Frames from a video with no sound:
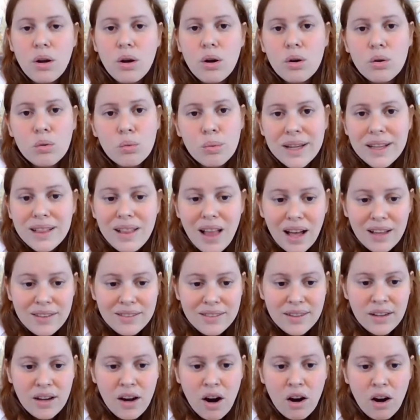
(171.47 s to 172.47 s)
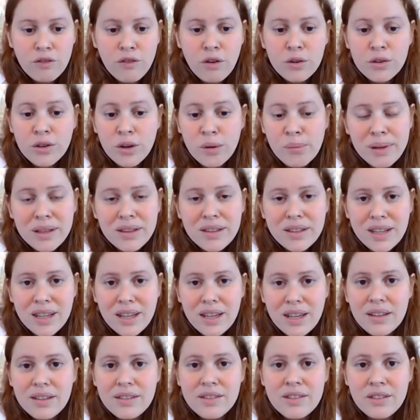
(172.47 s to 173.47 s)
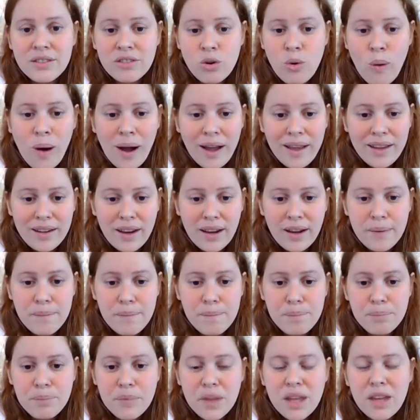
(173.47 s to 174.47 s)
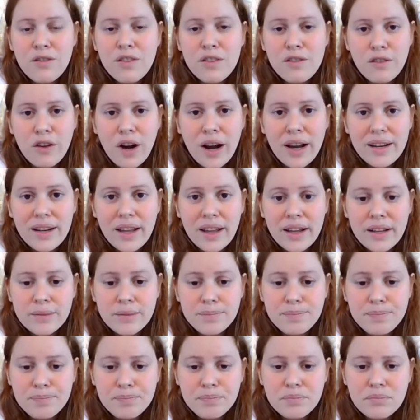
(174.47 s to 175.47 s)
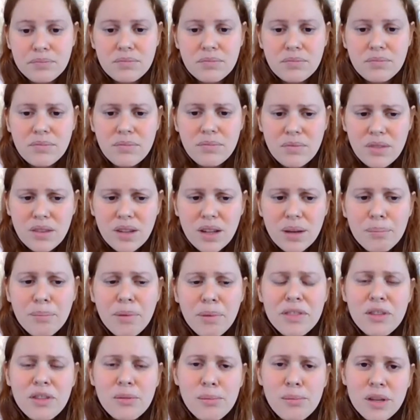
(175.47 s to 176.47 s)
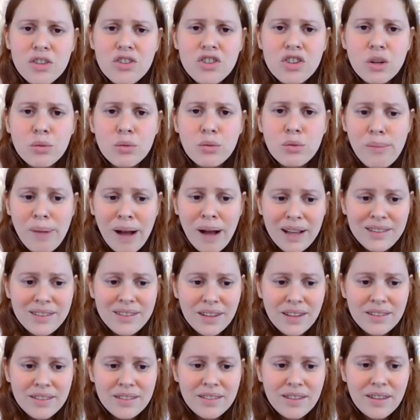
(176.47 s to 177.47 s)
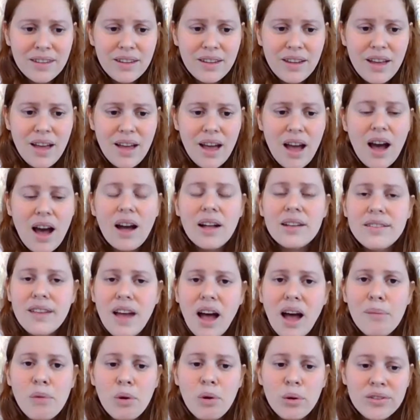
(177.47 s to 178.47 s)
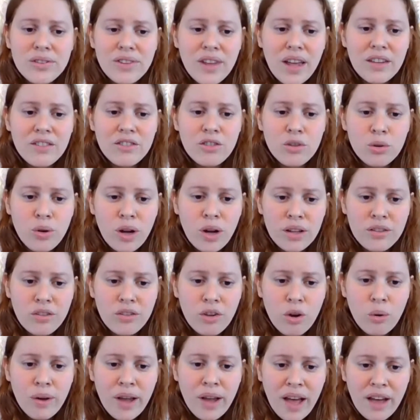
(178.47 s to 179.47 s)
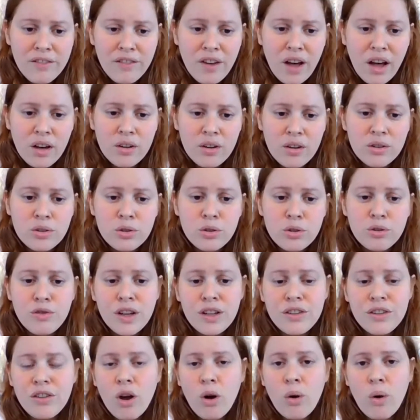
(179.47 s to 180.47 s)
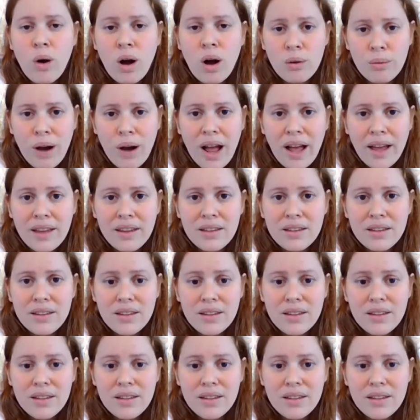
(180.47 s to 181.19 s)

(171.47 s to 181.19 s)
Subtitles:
Realizing our vulnerability is disquieting, even frightening. But the Mishnah reminds us, Adam ose sukkato keva uveito arai.